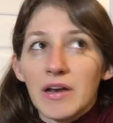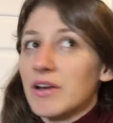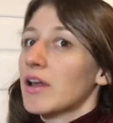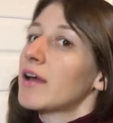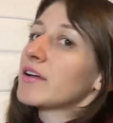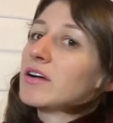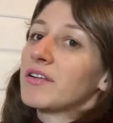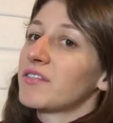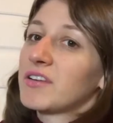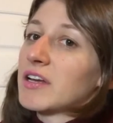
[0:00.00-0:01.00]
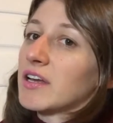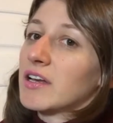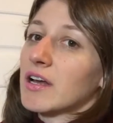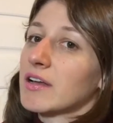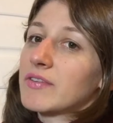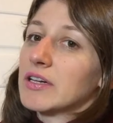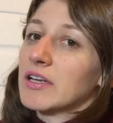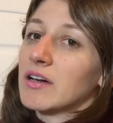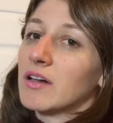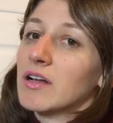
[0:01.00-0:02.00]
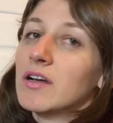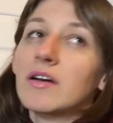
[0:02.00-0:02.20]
Not at all sticky, not even a little.